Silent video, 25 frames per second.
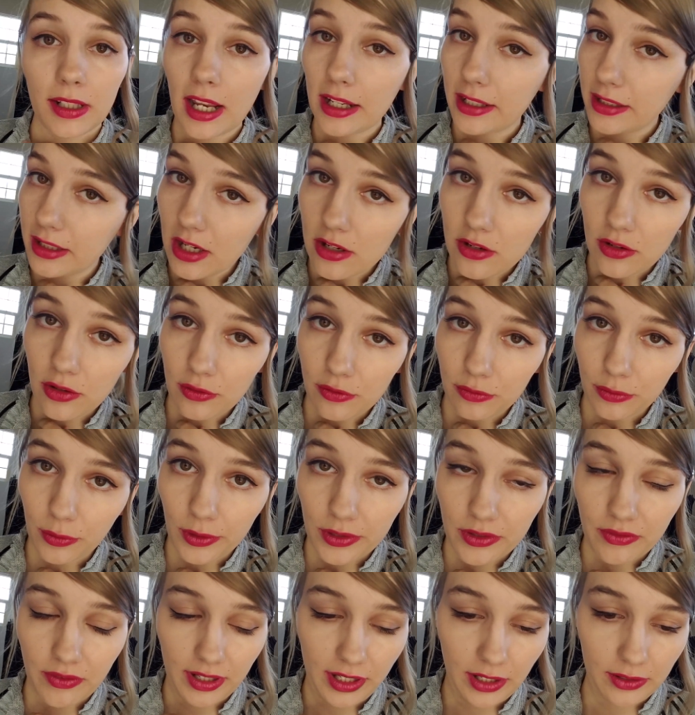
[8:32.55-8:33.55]
not going to do the
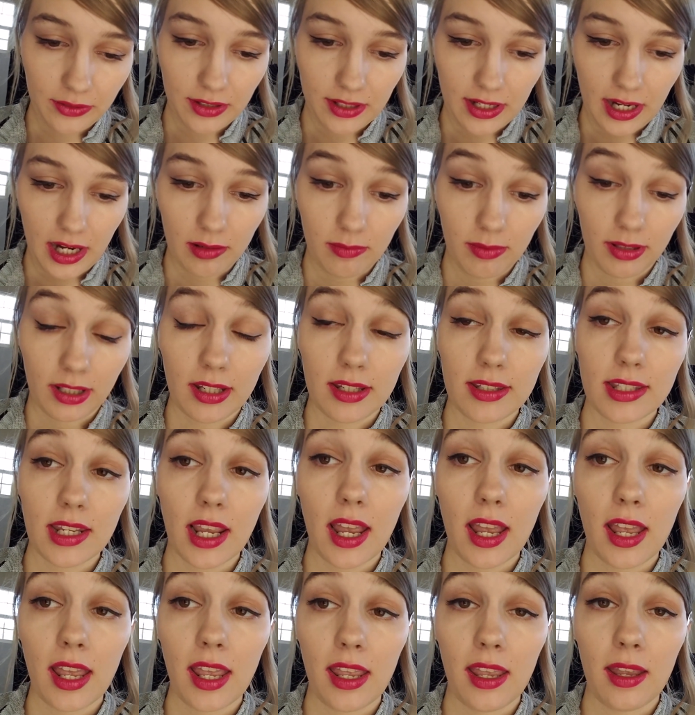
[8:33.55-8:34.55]
4th video today because
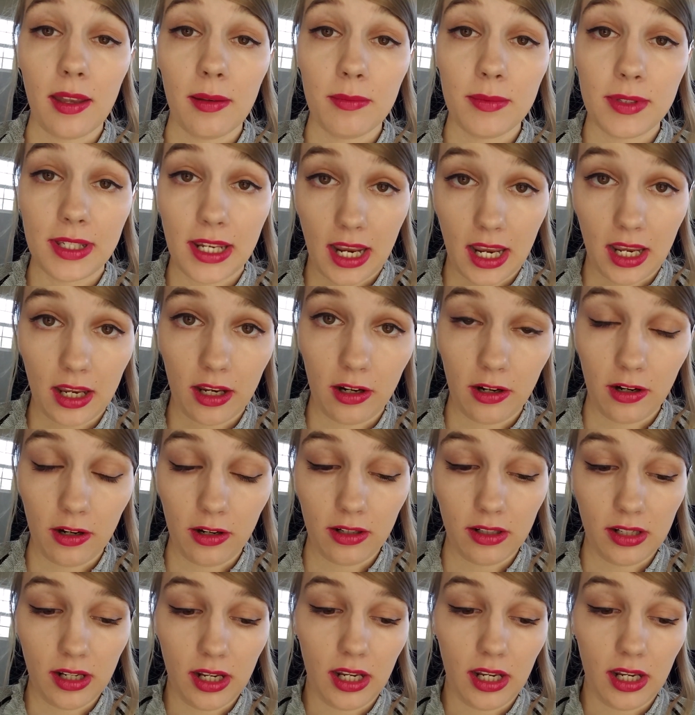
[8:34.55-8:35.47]
I am tired